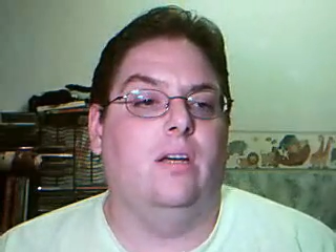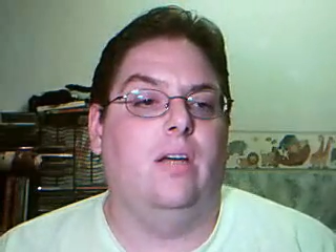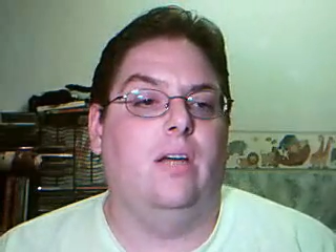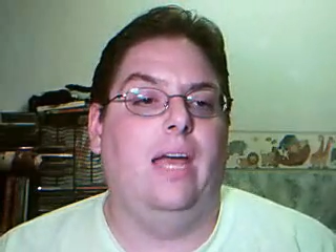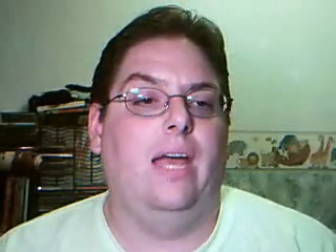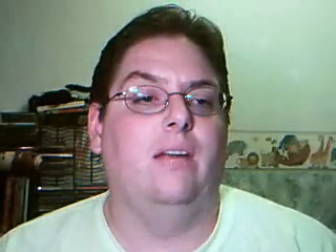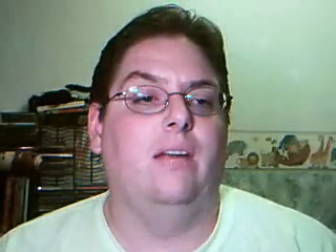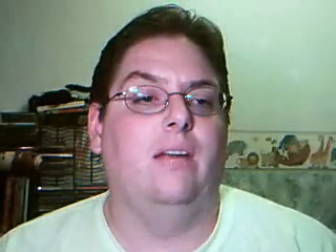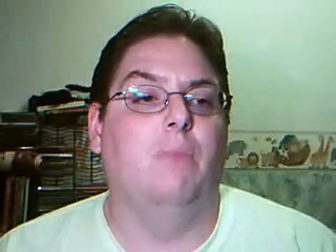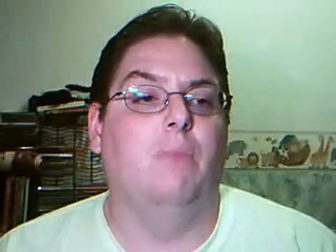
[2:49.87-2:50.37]

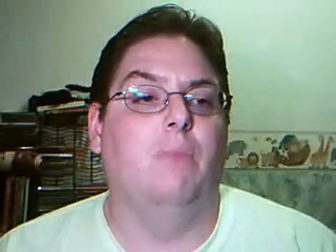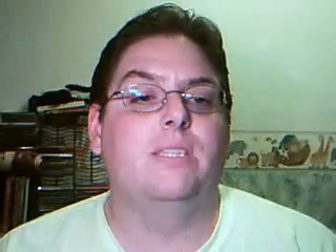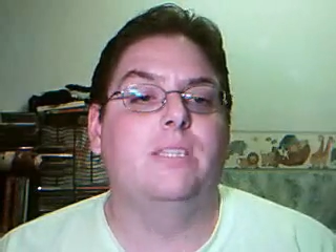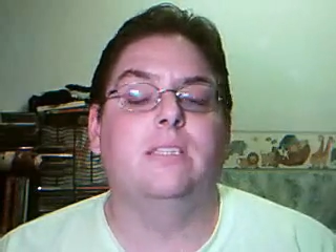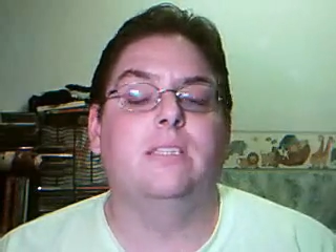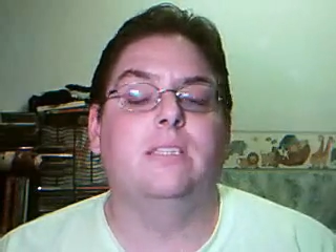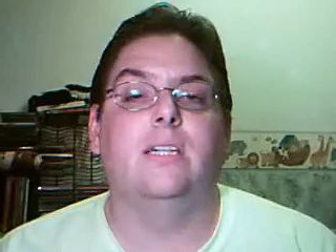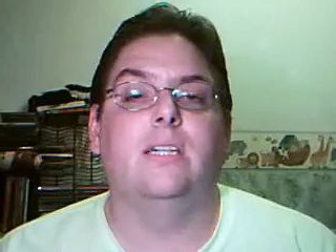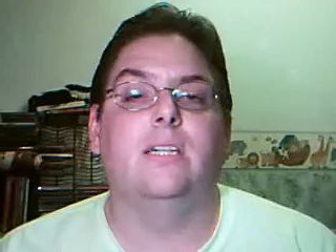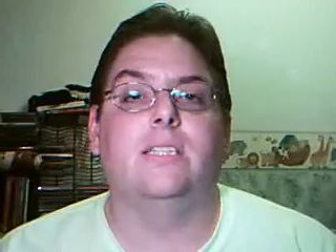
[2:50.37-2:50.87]
And most
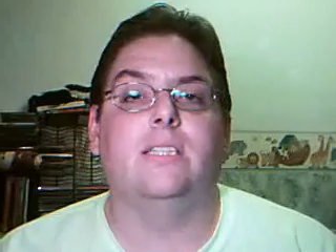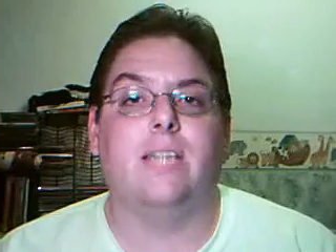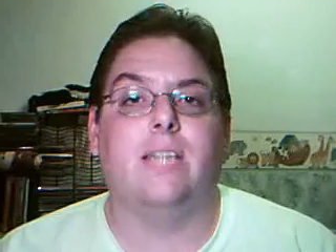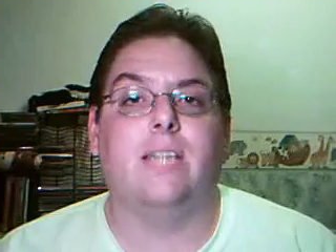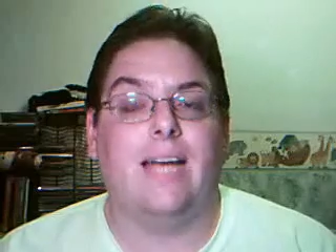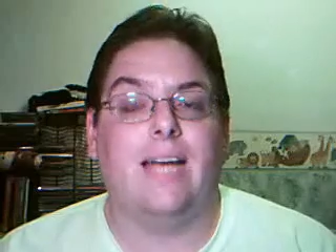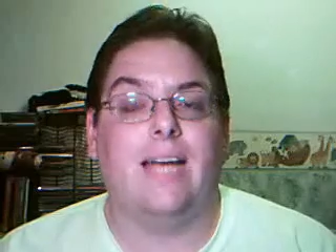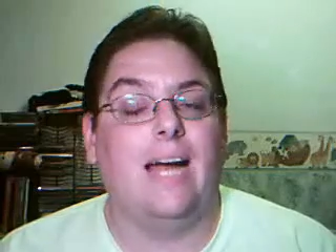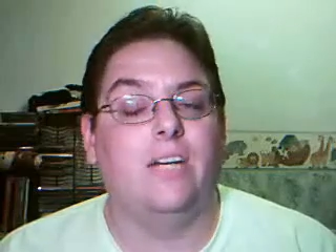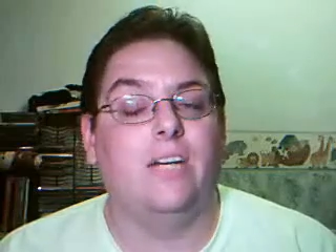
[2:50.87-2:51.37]
of the
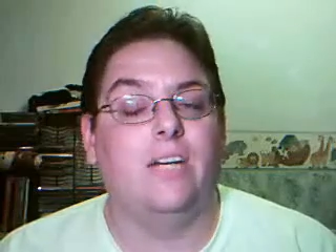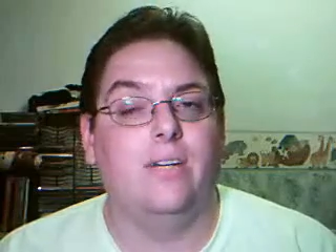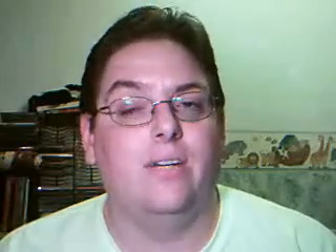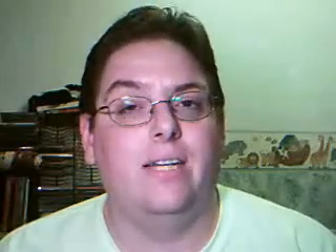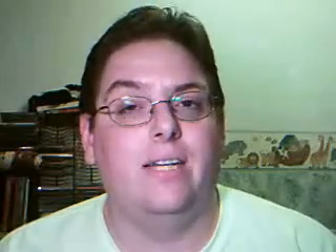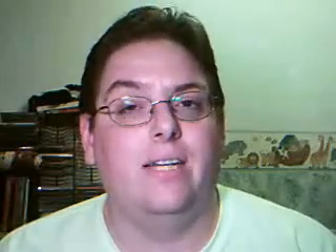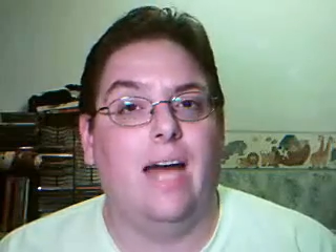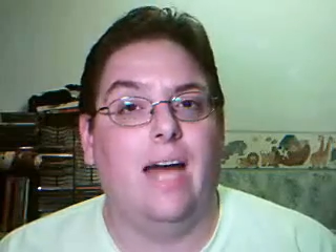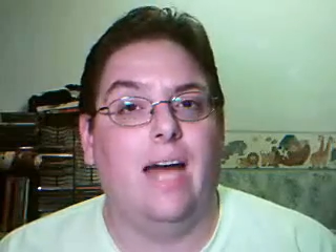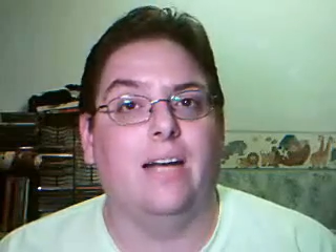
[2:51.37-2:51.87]
psychiatry
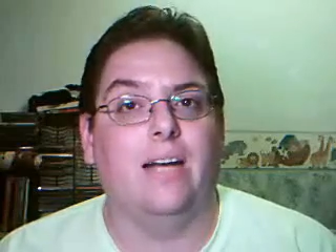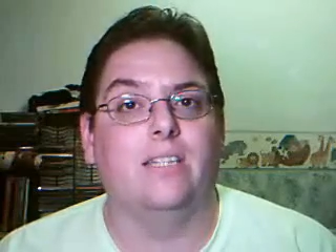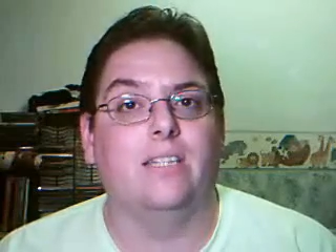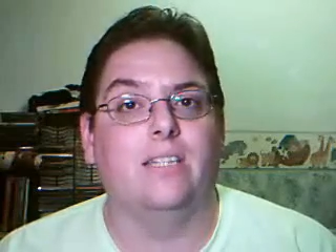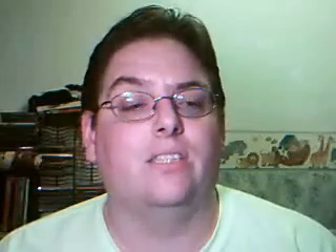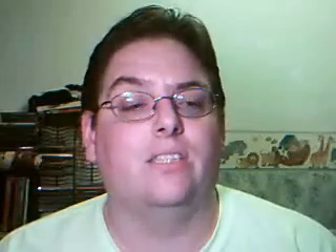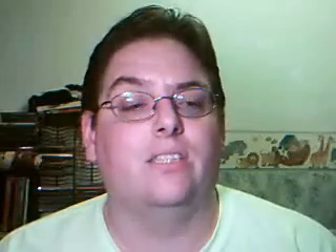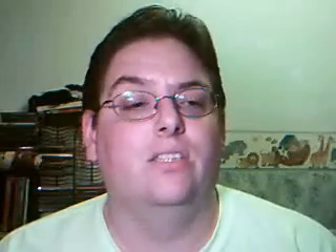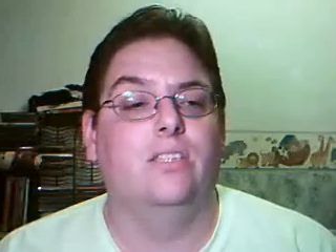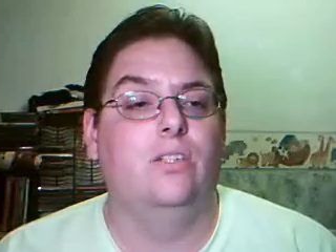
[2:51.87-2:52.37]

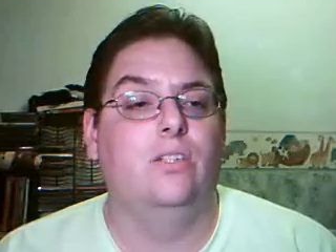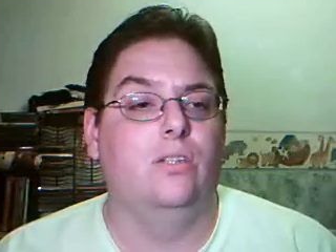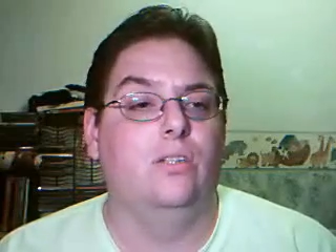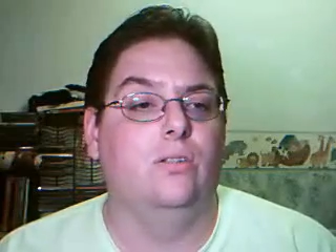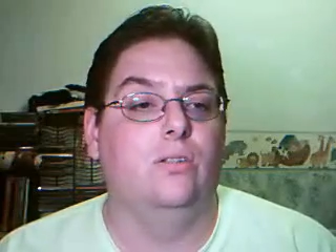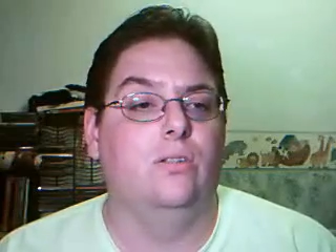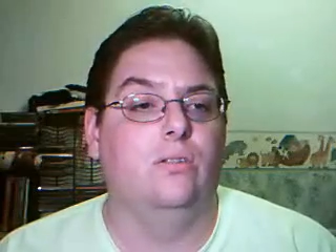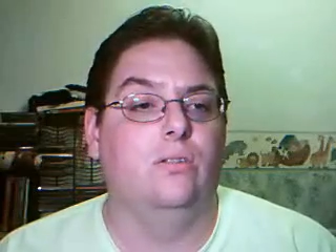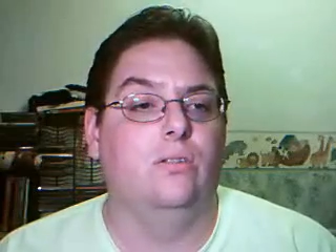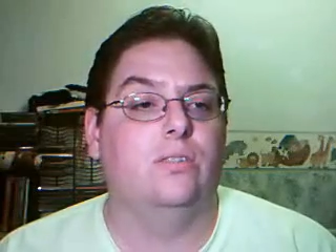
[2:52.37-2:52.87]
deniers
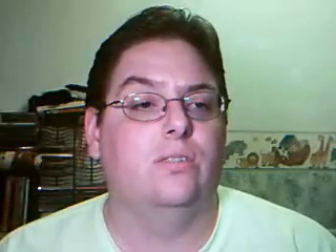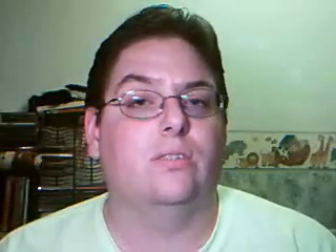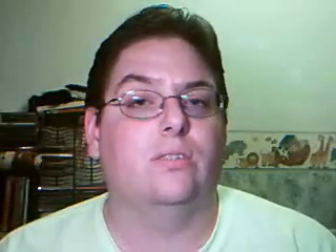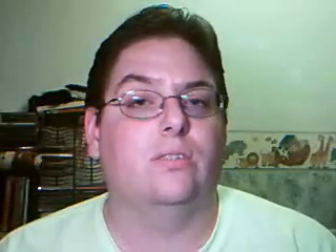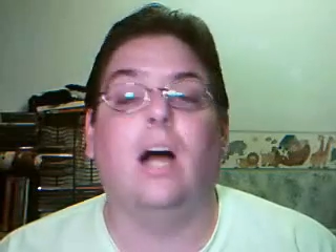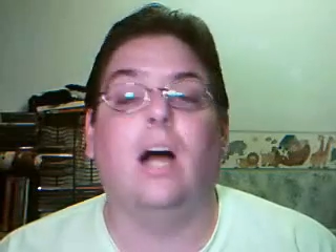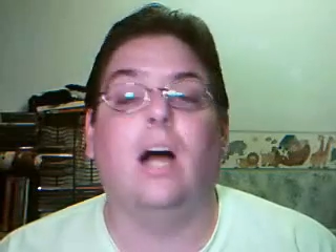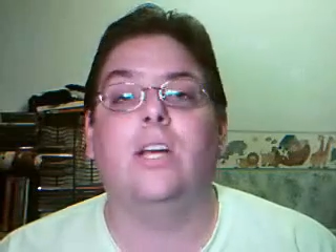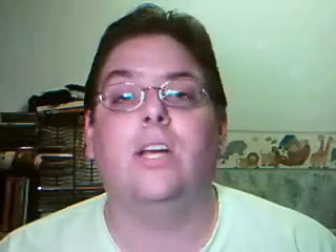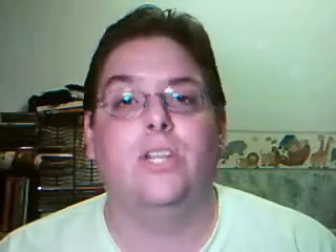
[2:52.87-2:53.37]
who
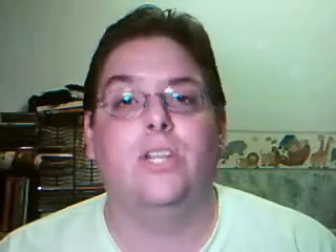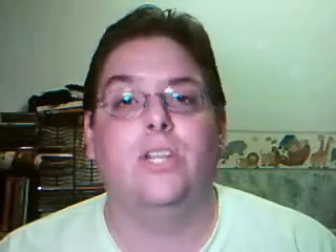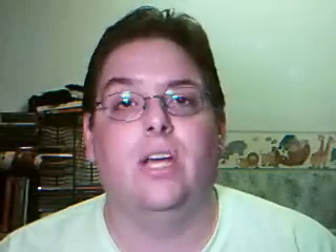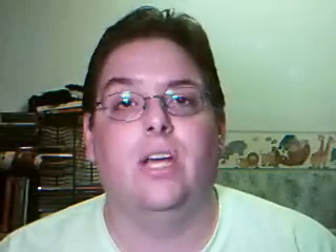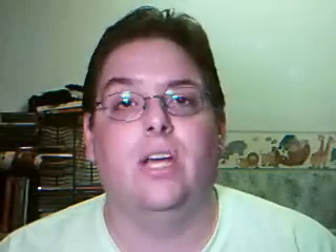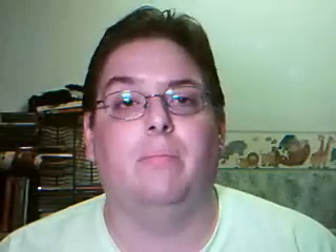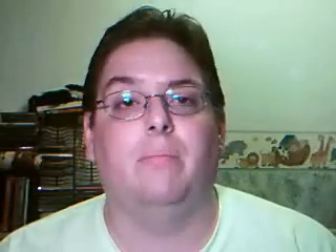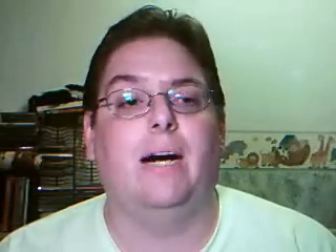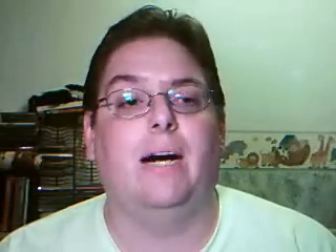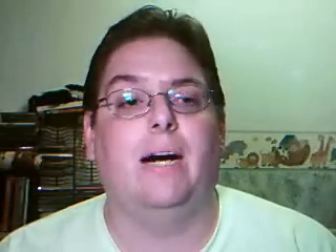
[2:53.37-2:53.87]
talk
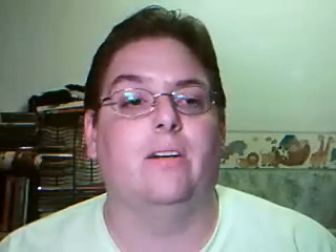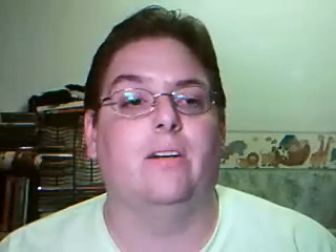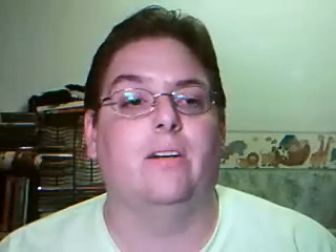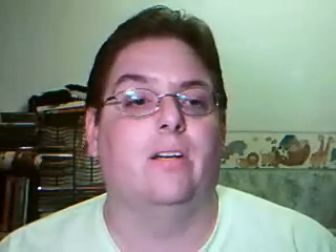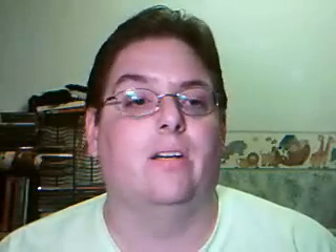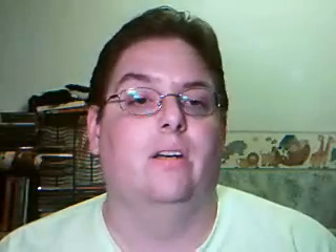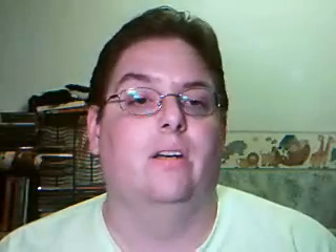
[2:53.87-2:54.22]
shit about